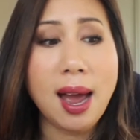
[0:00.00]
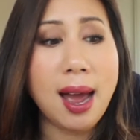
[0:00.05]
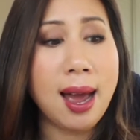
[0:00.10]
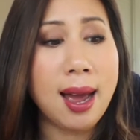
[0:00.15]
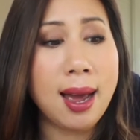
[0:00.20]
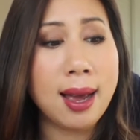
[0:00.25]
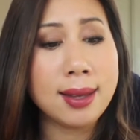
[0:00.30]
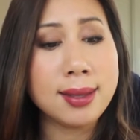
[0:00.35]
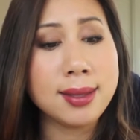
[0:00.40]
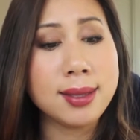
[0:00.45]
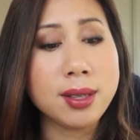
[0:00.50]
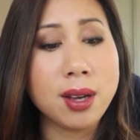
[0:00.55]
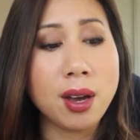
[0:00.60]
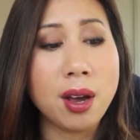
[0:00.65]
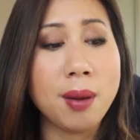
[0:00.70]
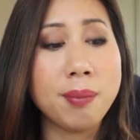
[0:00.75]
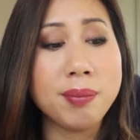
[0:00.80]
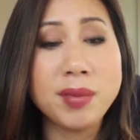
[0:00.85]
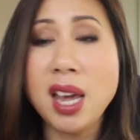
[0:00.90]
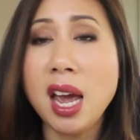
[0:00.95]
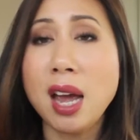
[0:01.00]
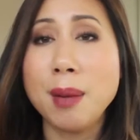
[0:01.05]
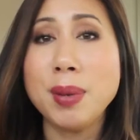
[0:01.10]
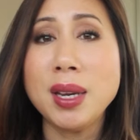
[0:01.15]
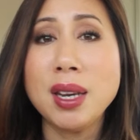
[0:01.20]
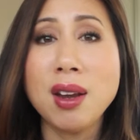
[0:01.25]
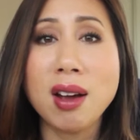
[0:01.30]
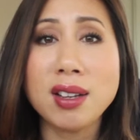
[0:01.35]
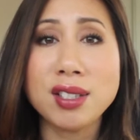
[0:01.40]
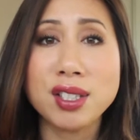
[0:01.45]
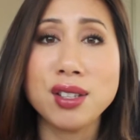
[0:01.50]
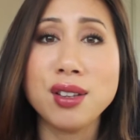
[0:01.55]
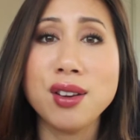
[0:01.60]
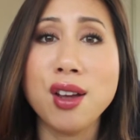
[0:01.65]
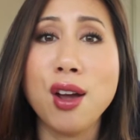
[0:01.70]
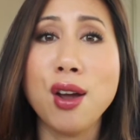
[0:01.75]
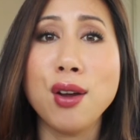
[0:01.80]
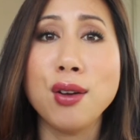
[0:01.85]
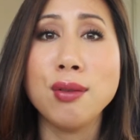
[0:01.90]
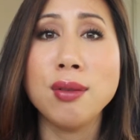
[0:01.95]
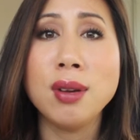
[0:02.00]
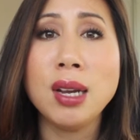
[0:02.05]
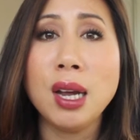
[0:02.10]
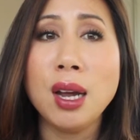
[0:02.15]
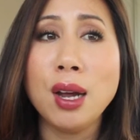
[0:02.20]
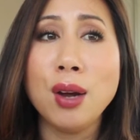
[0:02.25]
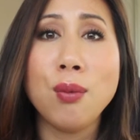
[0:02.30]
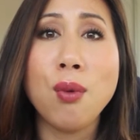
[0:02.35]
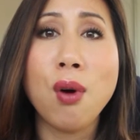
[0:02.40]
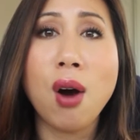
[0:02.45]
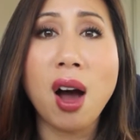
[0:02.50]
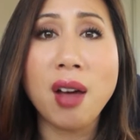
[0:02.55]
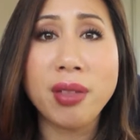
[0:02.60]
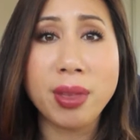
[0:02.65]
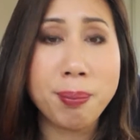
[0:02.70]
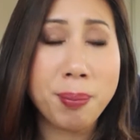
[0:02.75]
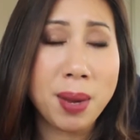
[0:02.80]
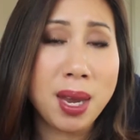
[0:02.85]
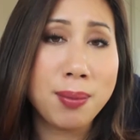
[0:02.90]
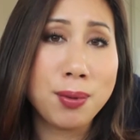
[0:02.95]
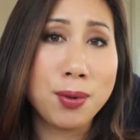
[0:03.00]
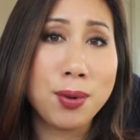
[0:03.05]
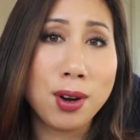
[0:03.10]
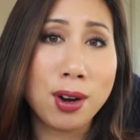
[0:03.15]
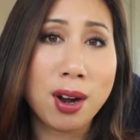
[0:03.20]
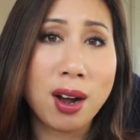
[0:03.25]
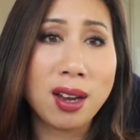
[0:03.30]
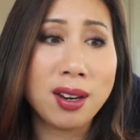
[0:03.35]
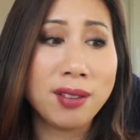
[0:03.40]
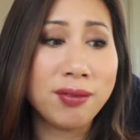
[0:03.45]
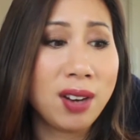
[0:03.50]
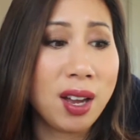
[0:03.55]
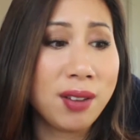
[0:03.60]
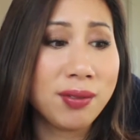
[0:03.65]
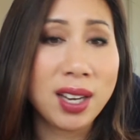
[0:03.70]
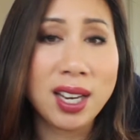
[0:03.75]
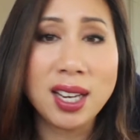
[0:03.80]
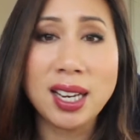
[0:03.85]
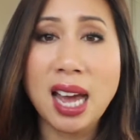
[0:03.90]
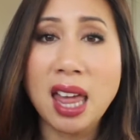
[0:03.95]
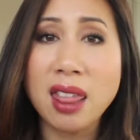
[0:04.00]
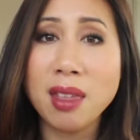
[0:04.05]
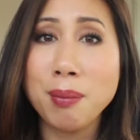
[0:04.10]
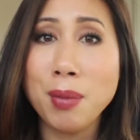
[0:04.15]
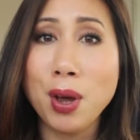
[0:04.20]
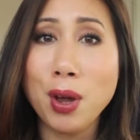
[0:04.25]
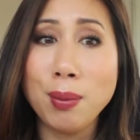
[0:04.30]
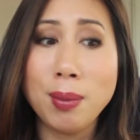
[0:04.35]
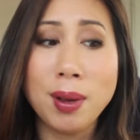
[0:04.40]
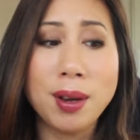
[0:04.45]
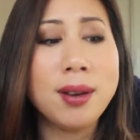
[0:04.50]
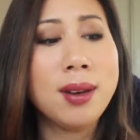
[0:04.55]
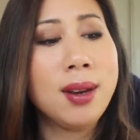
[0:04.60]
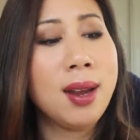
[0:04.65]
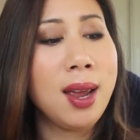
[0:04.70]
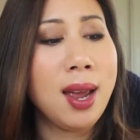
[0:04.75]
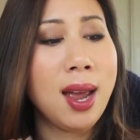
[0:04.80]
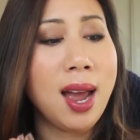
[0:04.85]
And yeah, it'd be nice to know what other people are kind of loving at the moment.